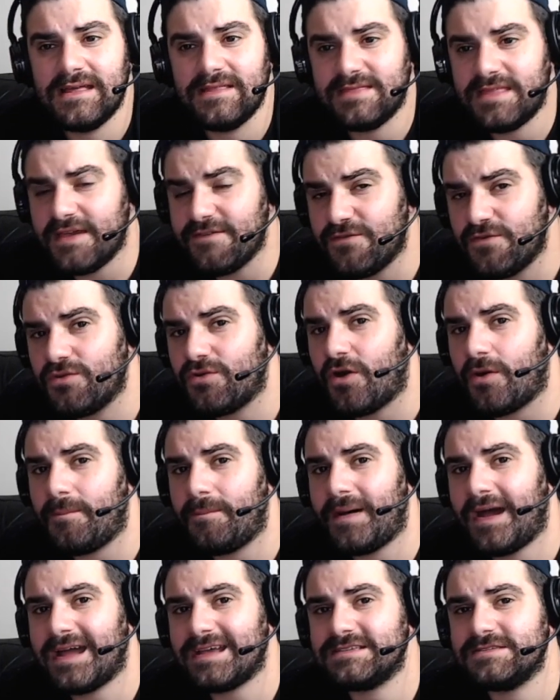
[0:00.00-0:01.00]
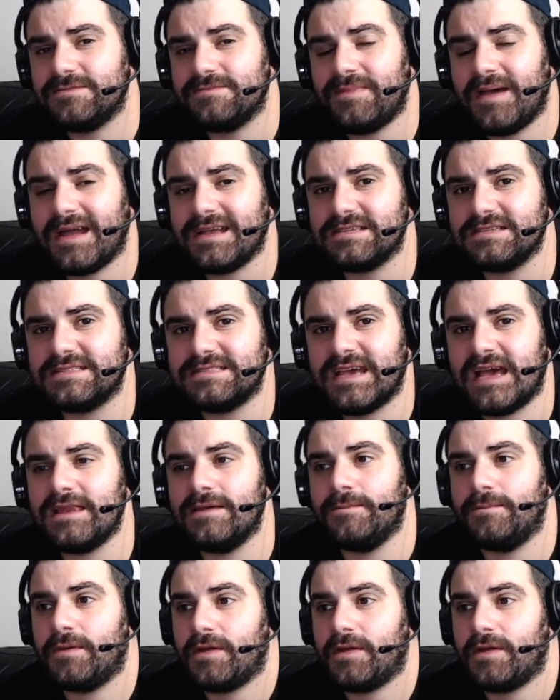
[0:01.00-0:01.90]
they've all got bags and bags of talent.